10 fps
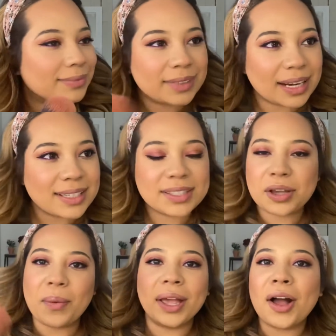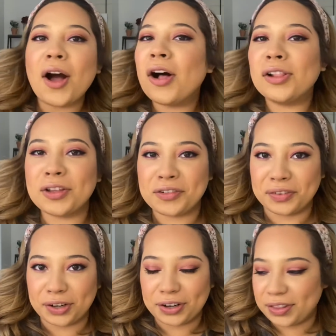That is going all
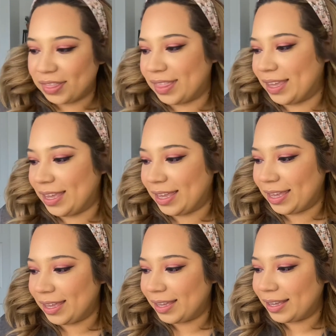over the